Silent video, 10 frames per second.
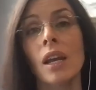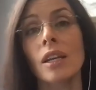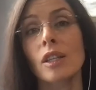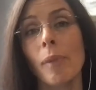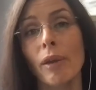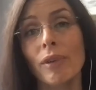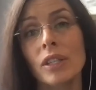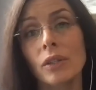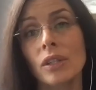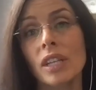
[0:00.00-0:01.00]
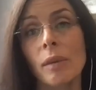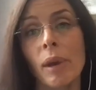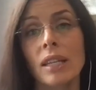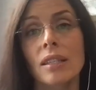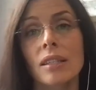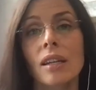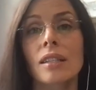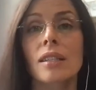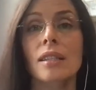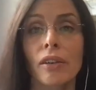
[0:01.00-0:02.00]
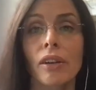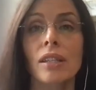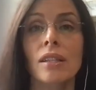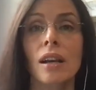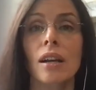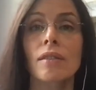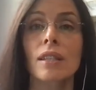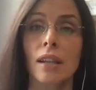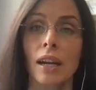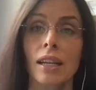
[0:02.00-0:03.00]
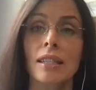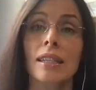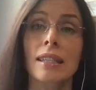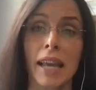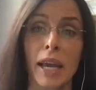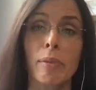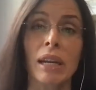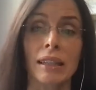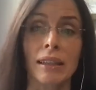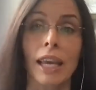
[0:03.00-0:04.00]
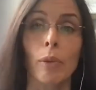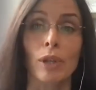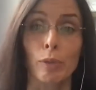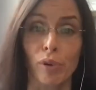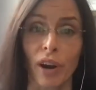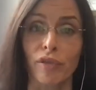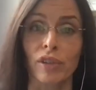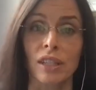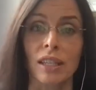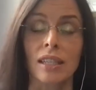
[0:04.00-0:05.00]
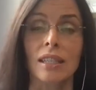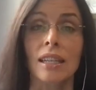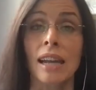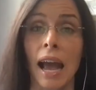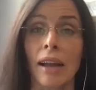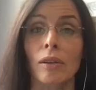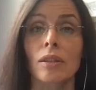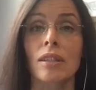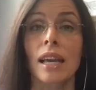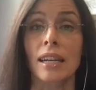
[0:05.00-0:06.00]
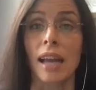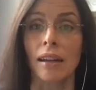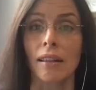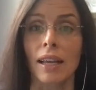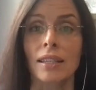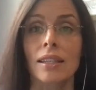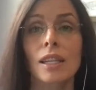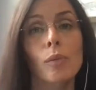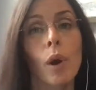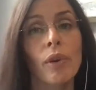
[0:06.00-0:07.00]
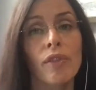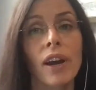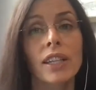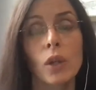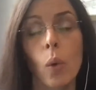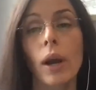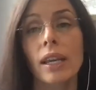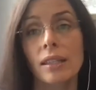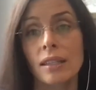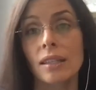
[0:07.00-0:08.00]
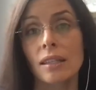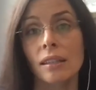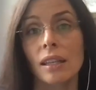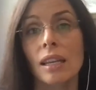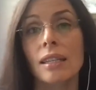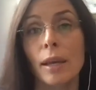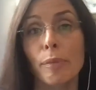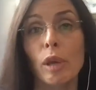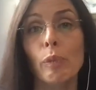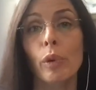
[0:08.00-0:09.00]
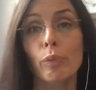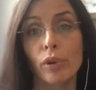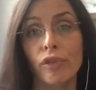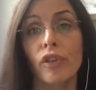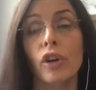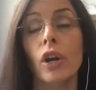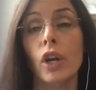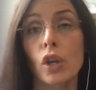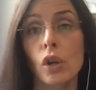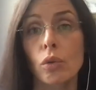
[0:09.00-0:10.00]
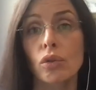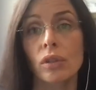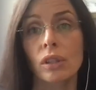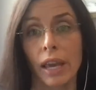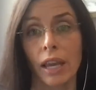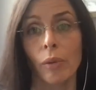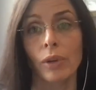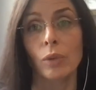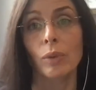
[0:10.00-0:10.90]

So my research team has done a series of studies examining language preferences in adults and in adolescents. And what we find quite consistently is that people prefer neutral language